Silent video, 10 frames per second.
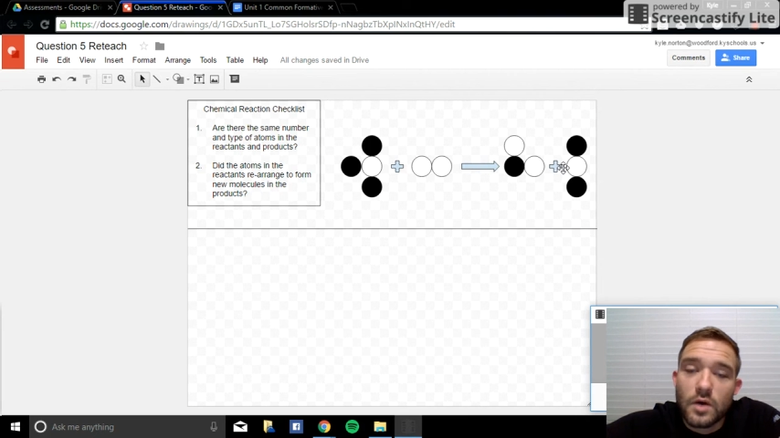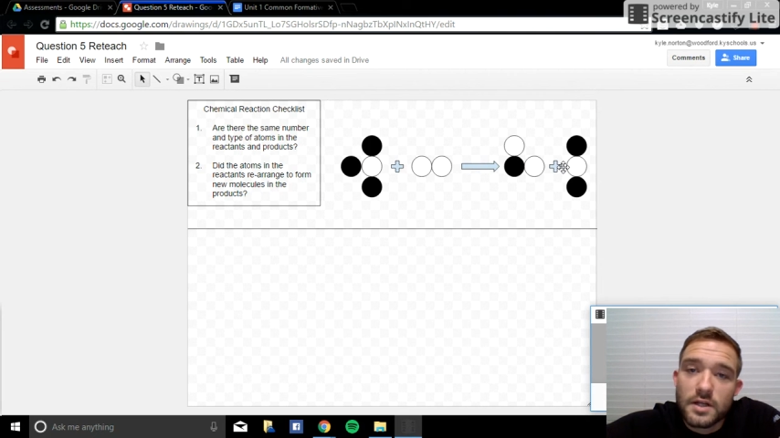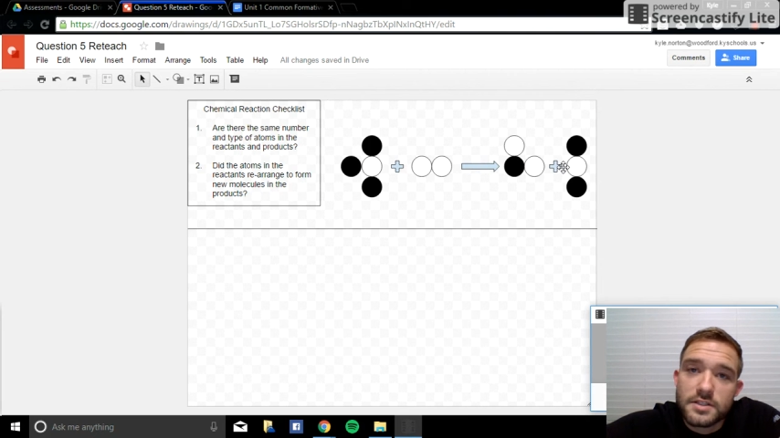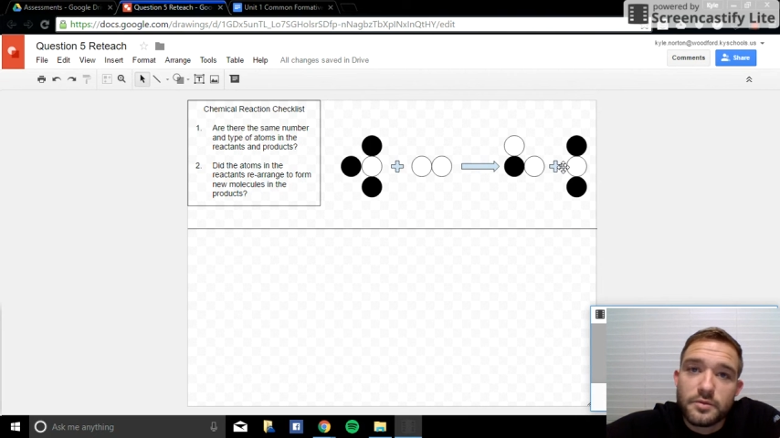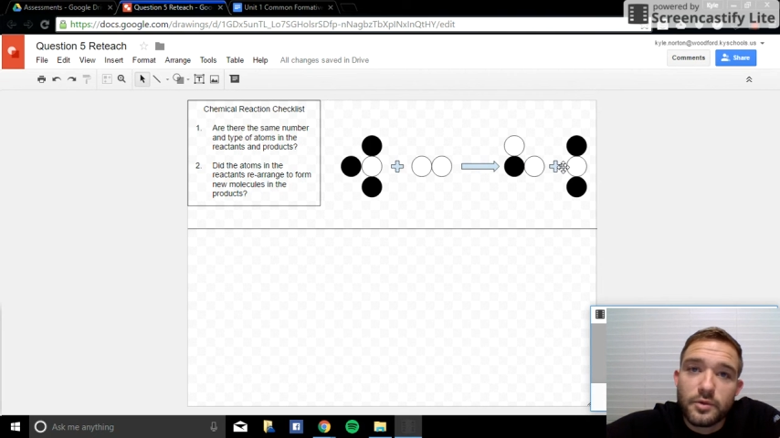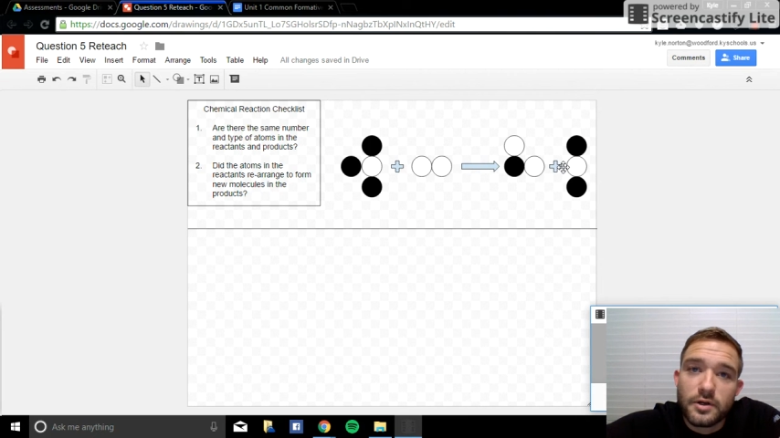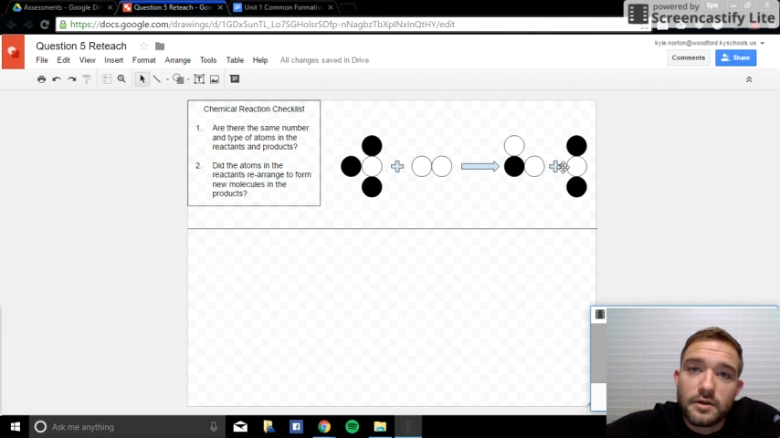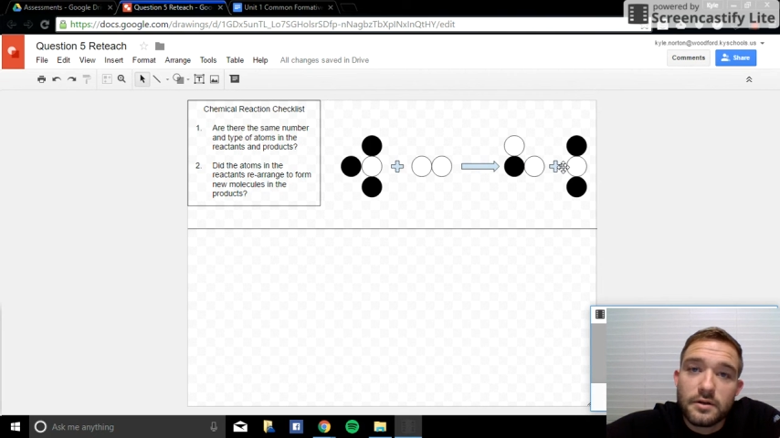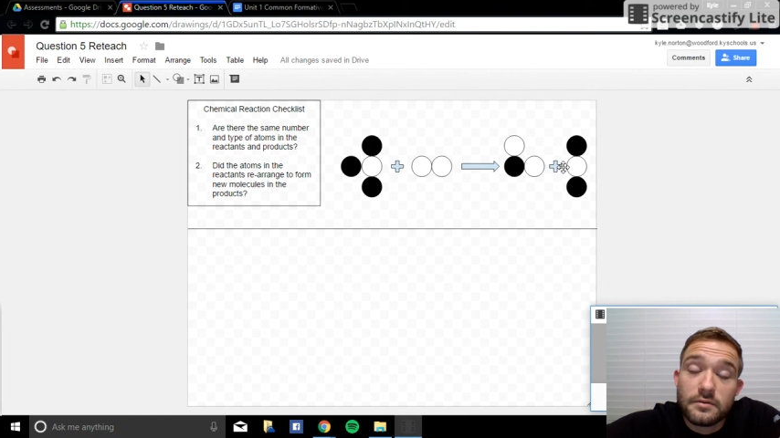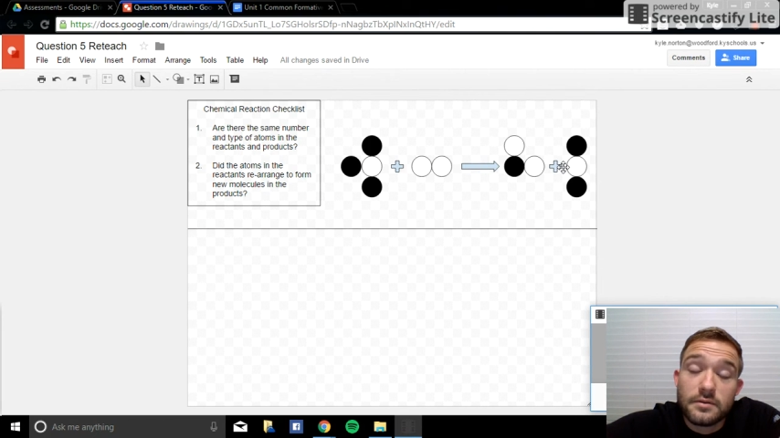whites in
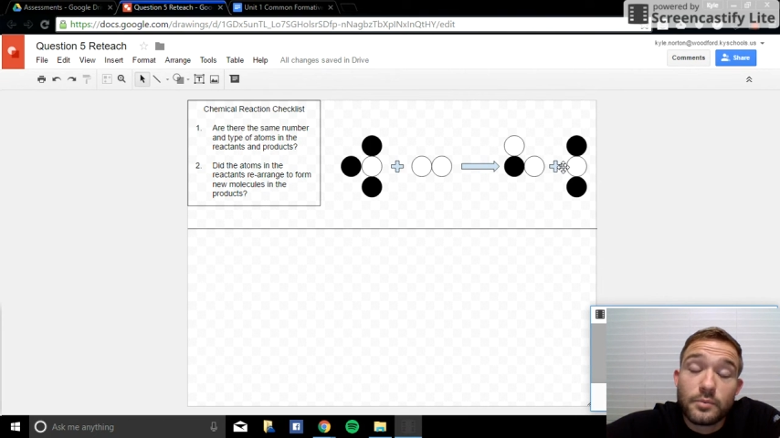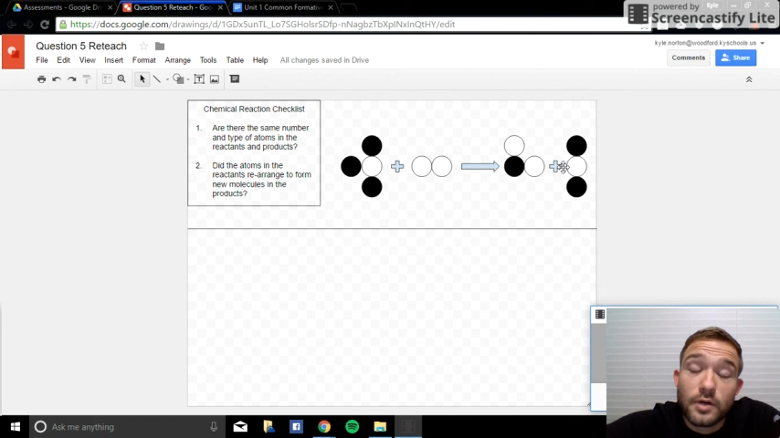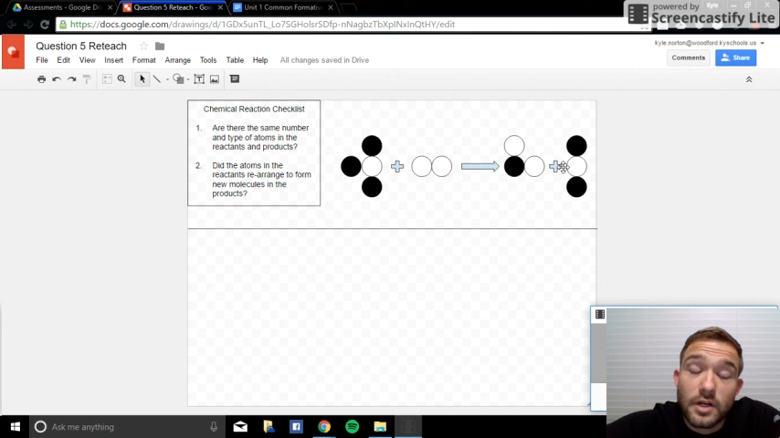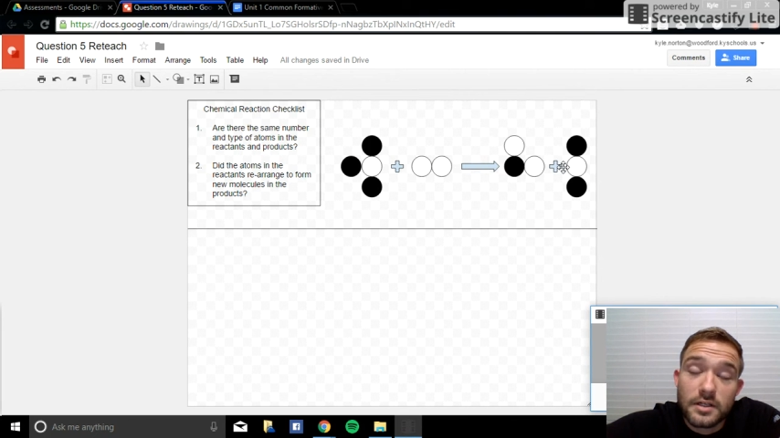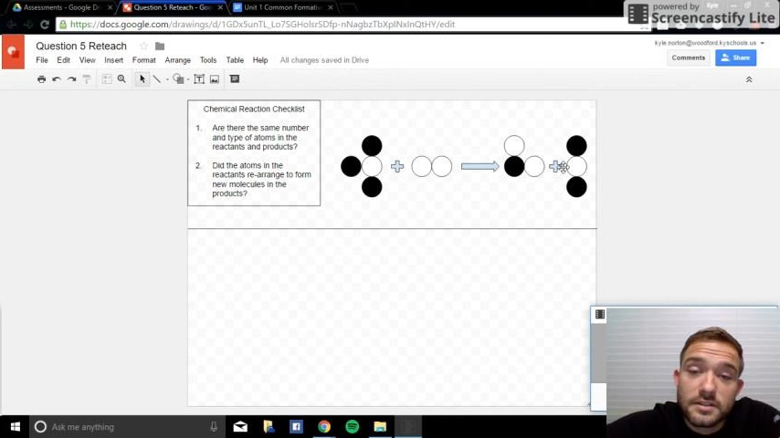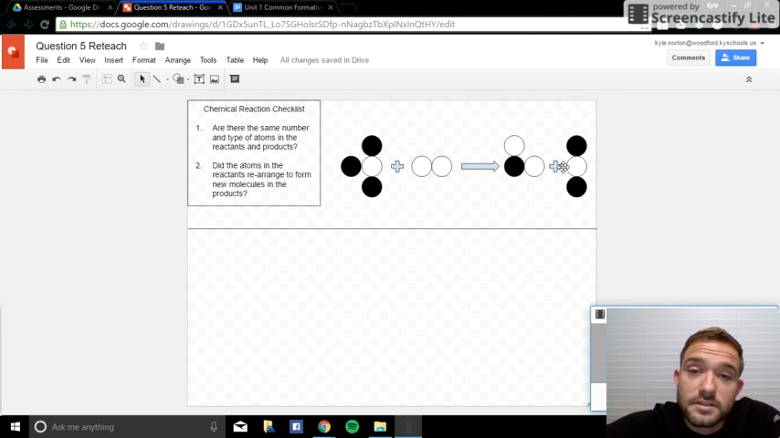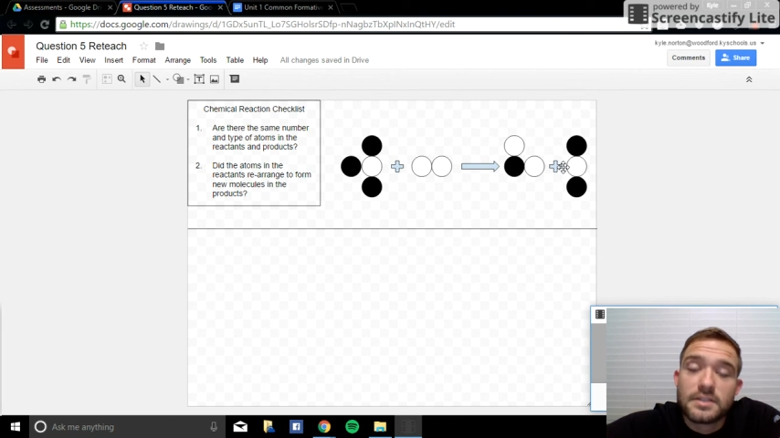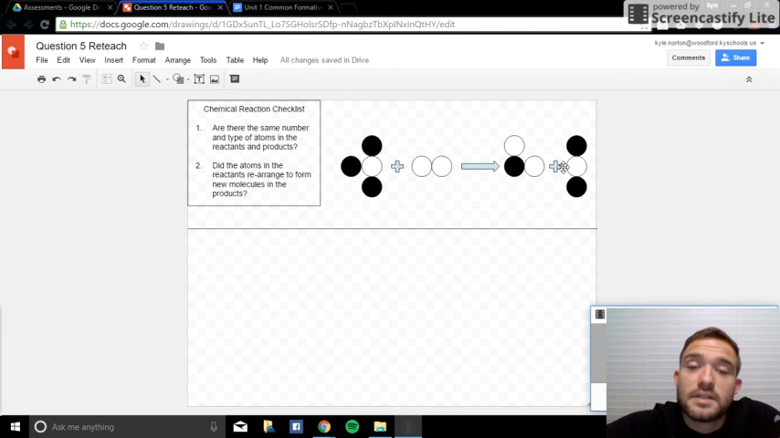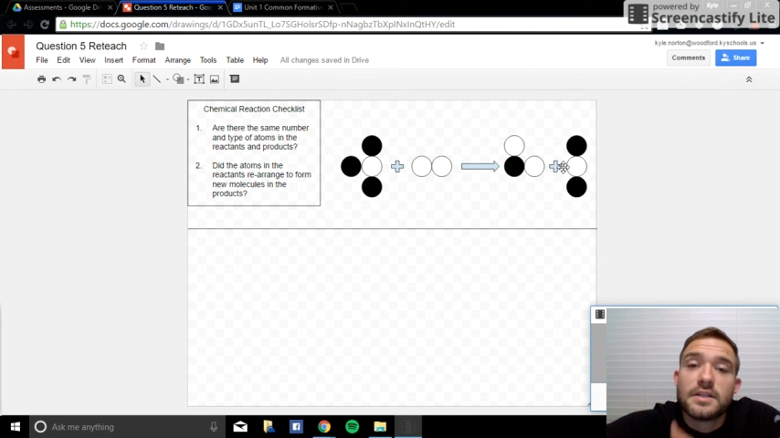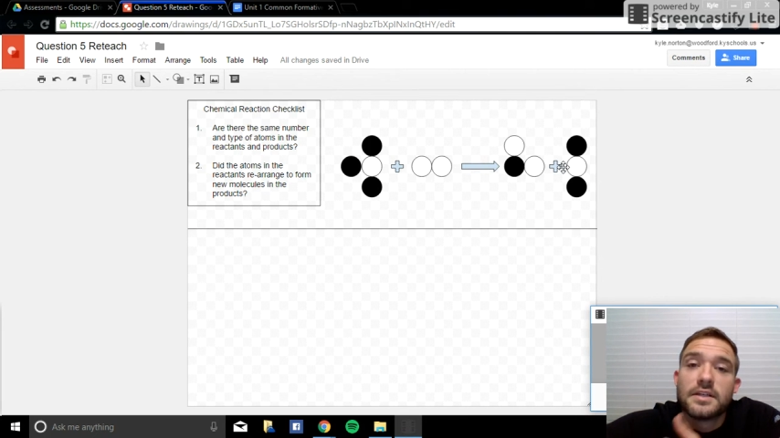the products.